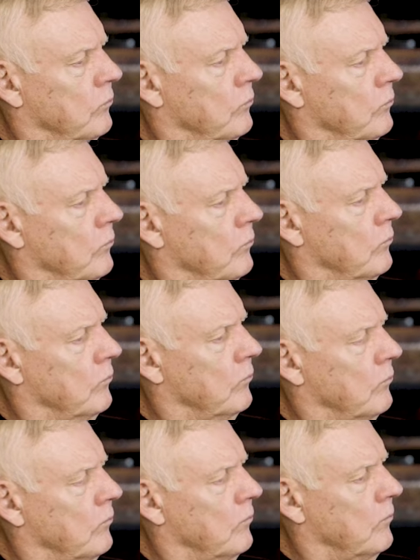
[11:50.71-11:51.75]

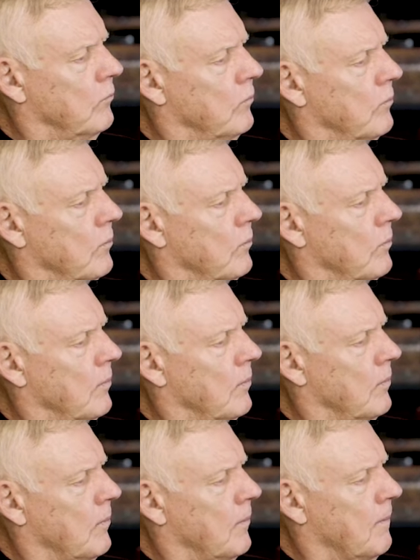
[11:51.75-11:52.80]

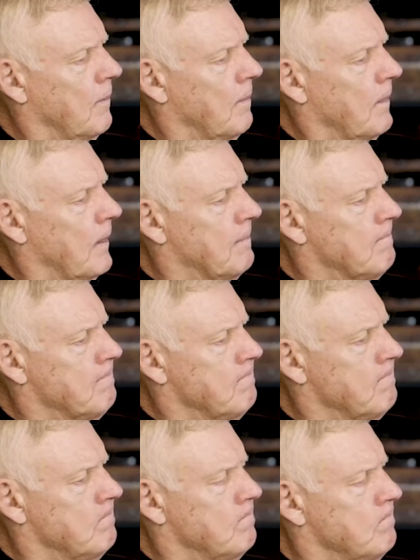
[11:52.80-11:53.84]

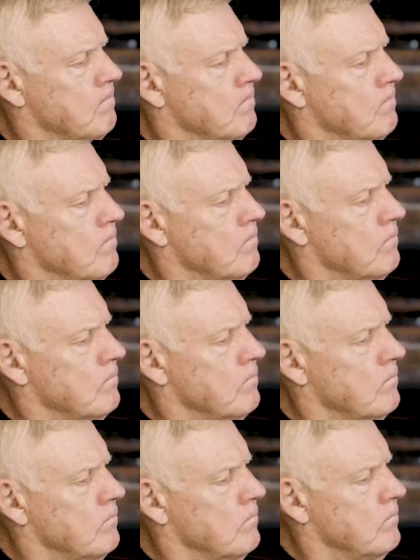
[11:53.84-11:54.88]

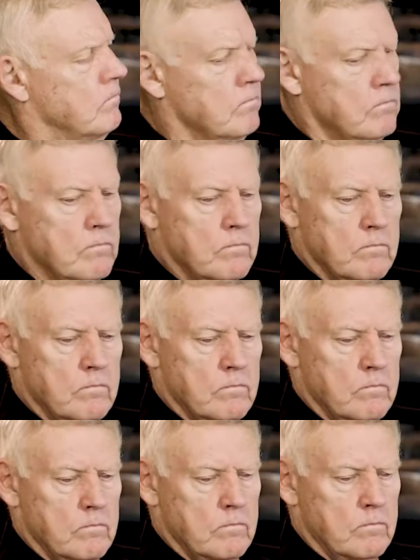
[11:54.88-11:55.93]

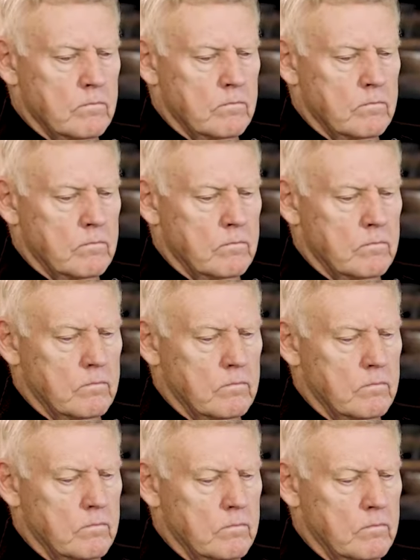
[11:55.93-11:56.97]

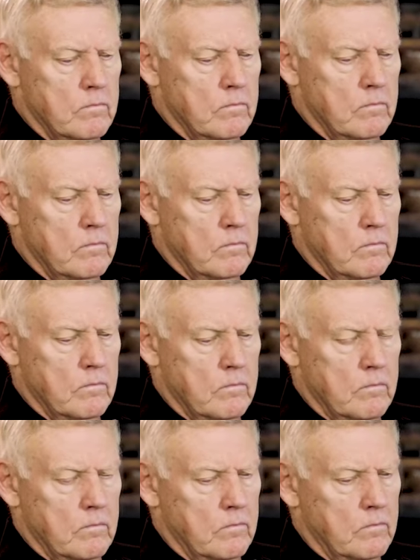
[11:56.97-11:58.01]

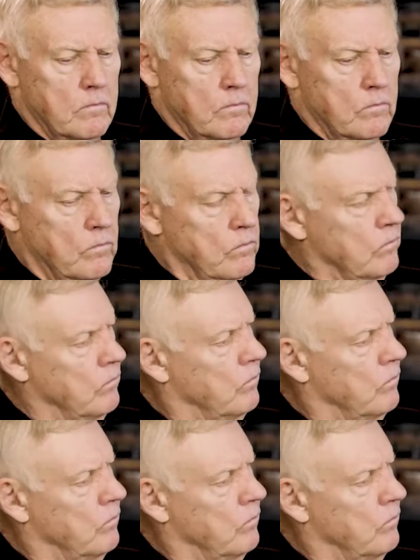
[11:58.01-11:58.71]
[no speech]